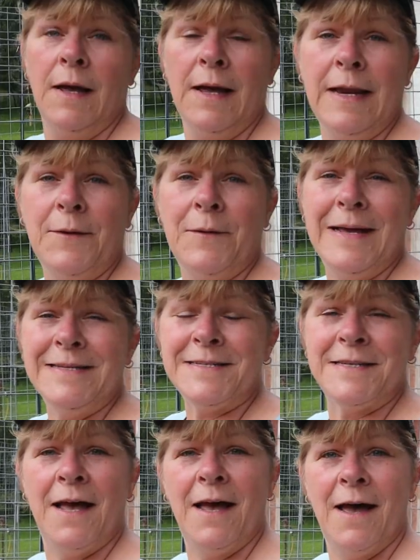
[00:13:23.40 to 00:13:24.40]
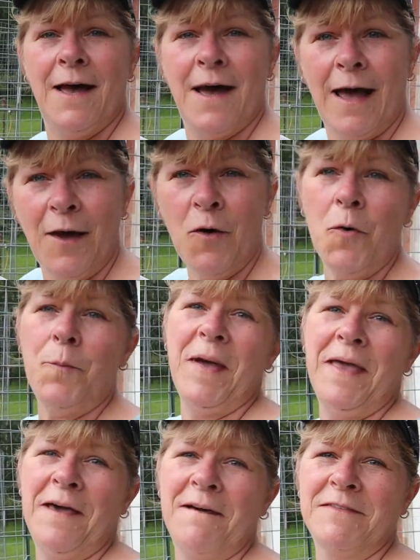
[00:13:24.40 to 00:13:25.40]
Anyways, I hope I
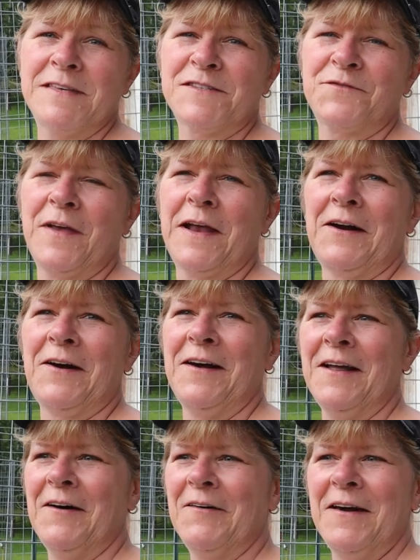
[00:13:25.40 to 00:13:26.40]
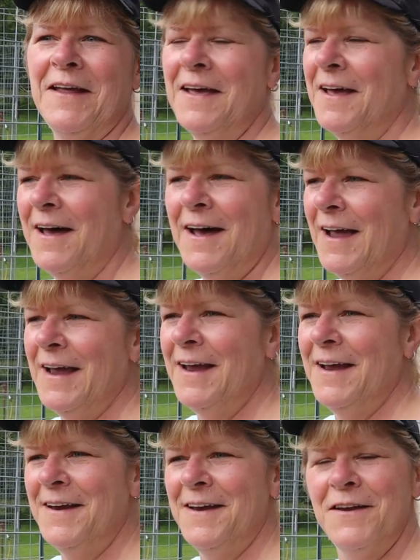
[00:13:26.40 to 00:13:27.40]
have this figured out.
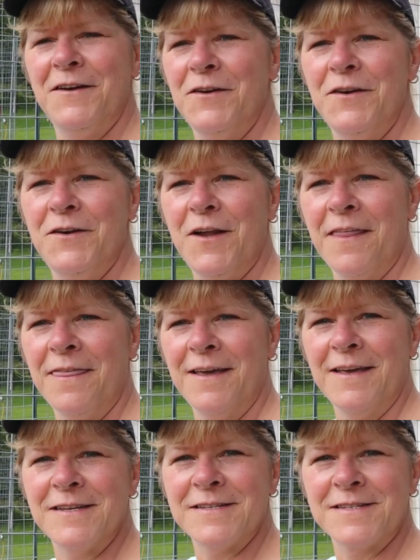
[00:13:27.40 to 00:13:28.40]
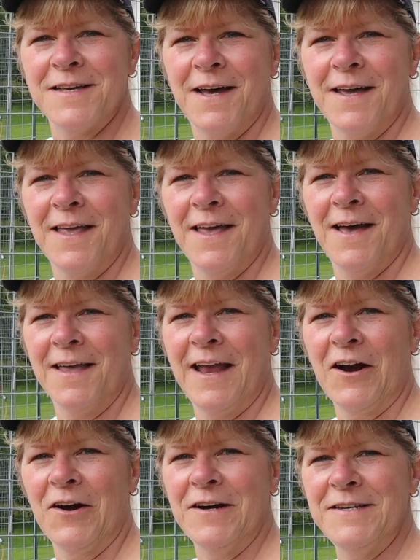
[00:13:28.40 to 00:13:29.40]
I, nothing is a, a
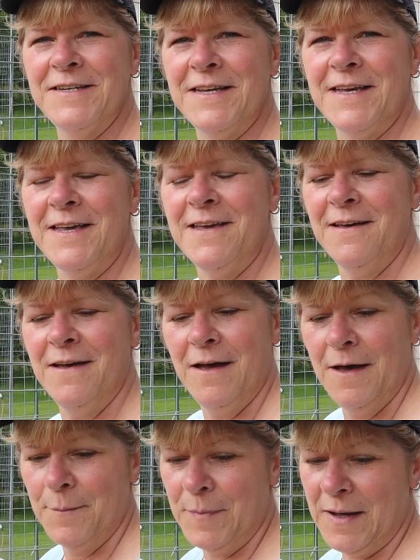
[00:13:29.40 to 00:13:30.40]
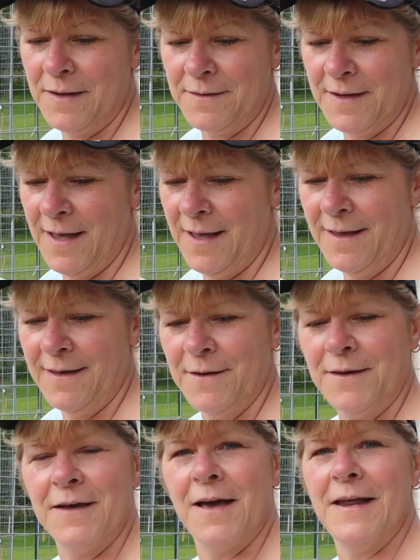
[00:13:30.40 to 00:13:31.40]
guarantee, but hey,
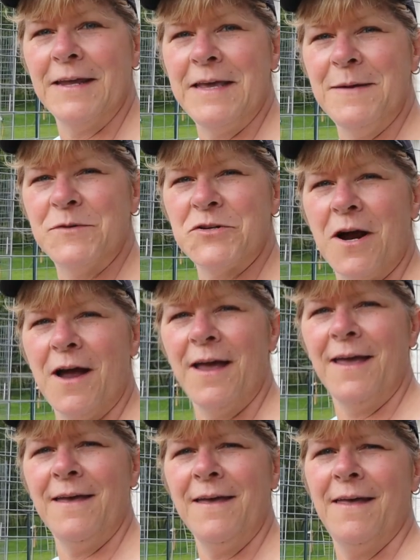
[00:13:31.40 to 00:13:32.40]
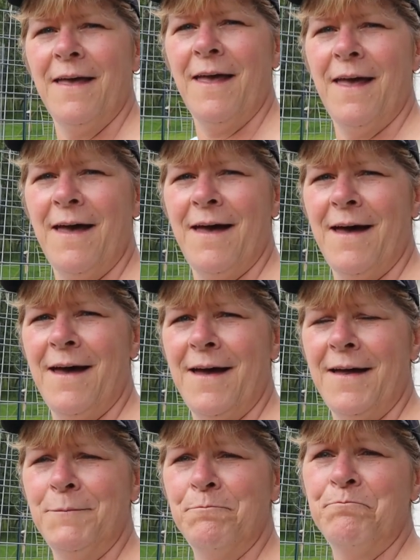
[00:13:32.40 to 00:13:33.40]
you got to keep trying
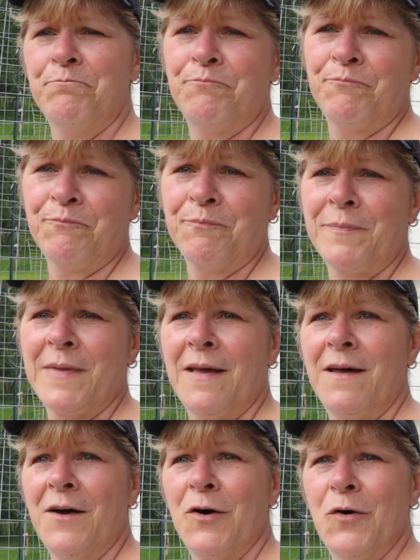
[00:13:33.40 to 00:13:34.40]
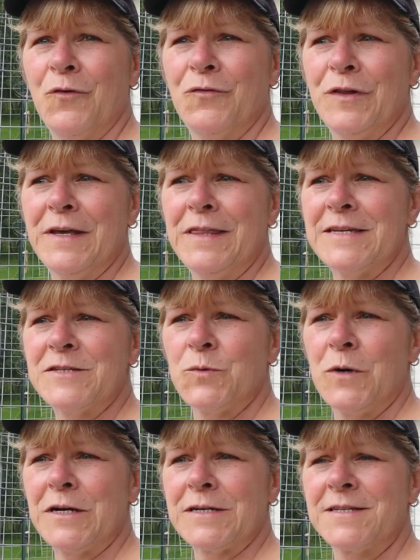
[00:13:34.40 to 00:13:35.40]
and hopefully this
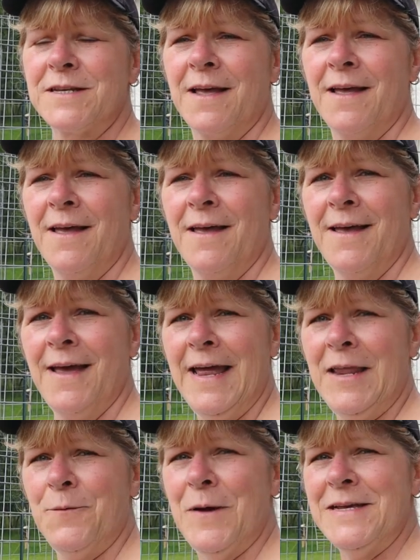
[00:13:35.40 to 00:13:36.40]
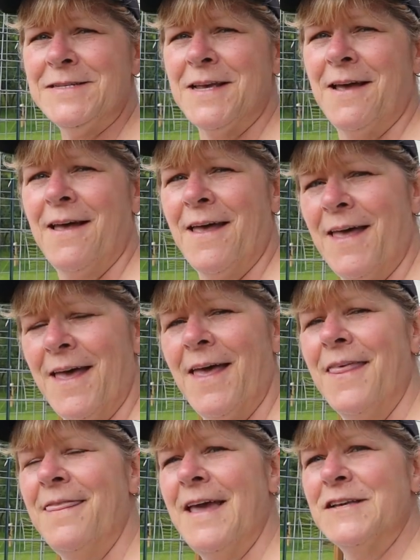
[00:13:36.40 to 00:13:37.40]
works. Anyways,
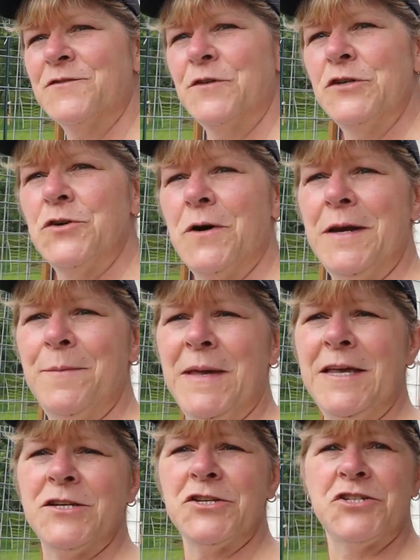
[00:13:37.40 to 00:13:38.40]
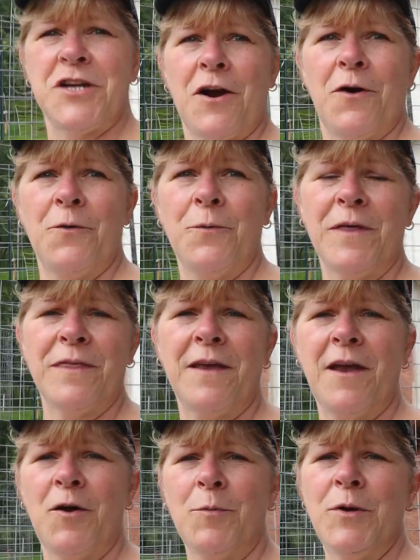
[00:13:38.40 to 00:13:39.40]
thanks for joining me. Cheryl with
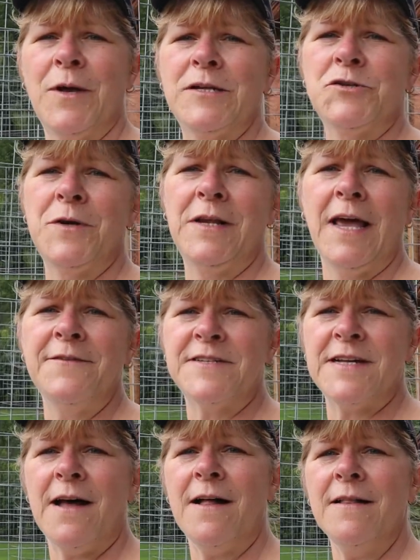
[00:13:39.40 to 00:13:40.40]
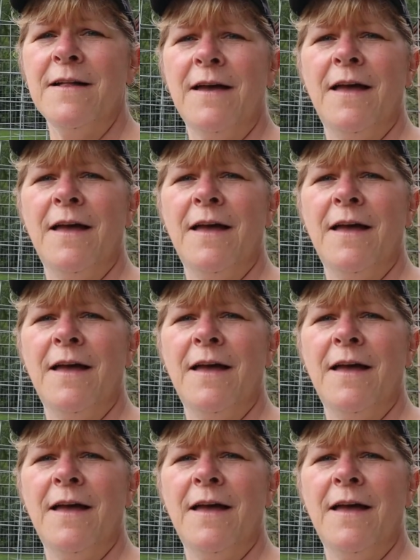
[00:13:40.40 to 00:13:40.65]
Cariboo Country Lifestyle.